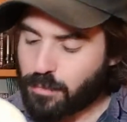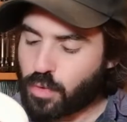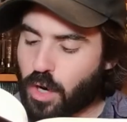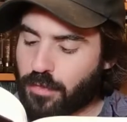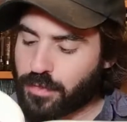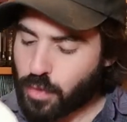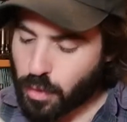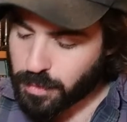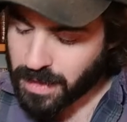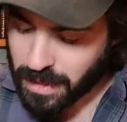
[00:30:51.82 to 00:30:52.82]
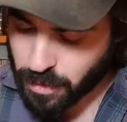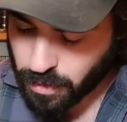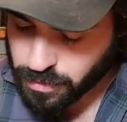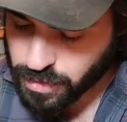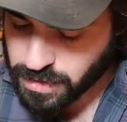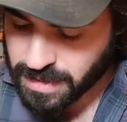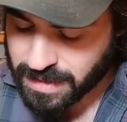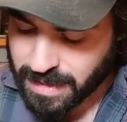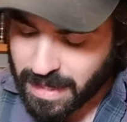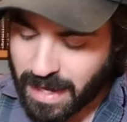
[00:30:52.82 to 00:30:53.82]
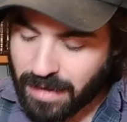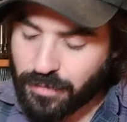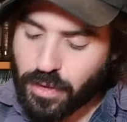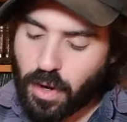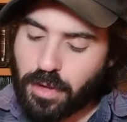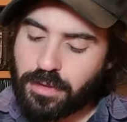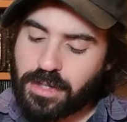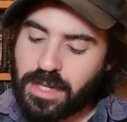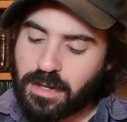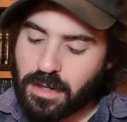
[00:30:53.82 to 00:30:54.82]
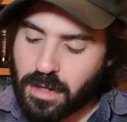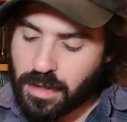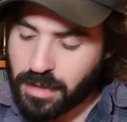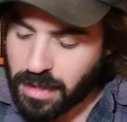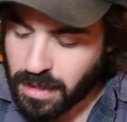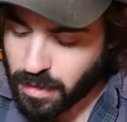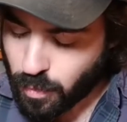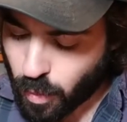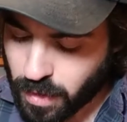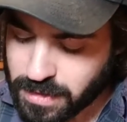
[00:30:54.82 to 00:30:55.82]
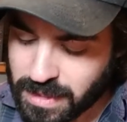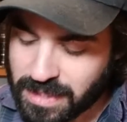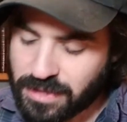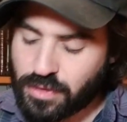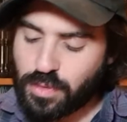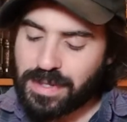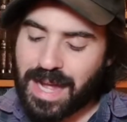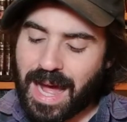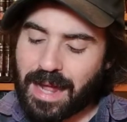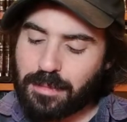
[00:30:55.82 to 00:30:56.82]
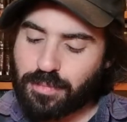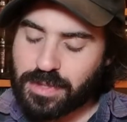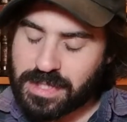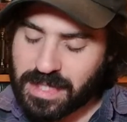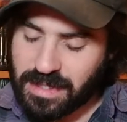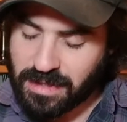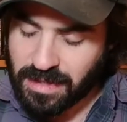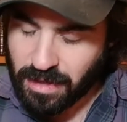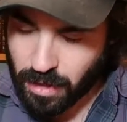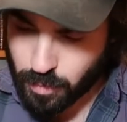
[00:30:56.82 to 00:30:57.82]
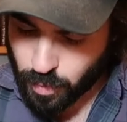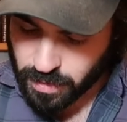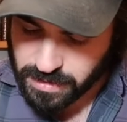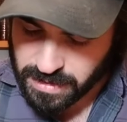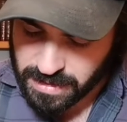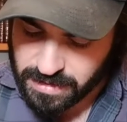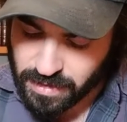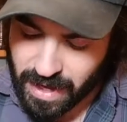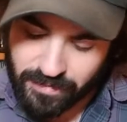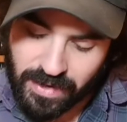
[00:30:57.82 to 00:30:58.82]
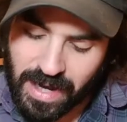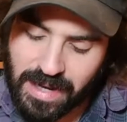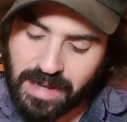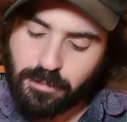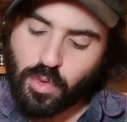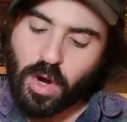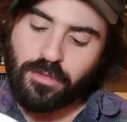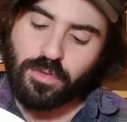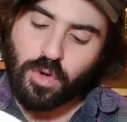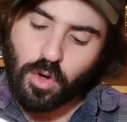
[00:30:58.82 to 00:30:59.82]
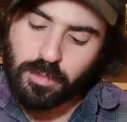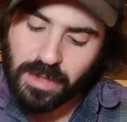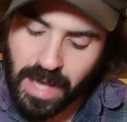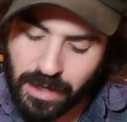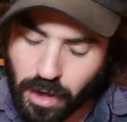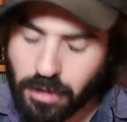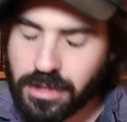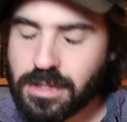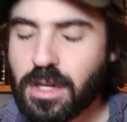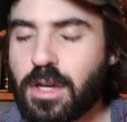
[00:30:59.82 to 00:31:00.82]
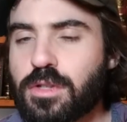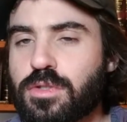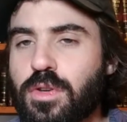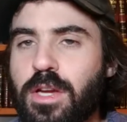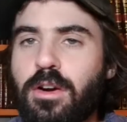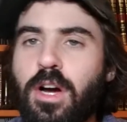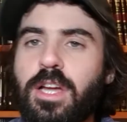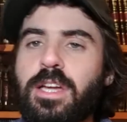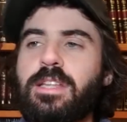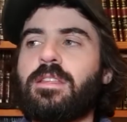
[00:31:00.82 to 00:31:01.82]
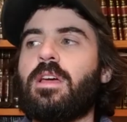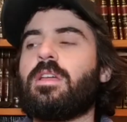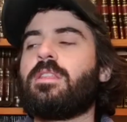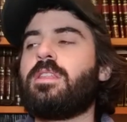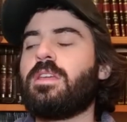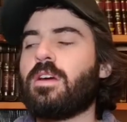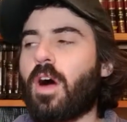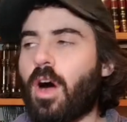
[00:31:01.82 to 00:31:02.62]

and Mukafin Kodin Layarish, just like every other year, the walled cities do not precede the unwalled cities. So Afkan and Mukafin Kodin Layaris. So here Oichit, the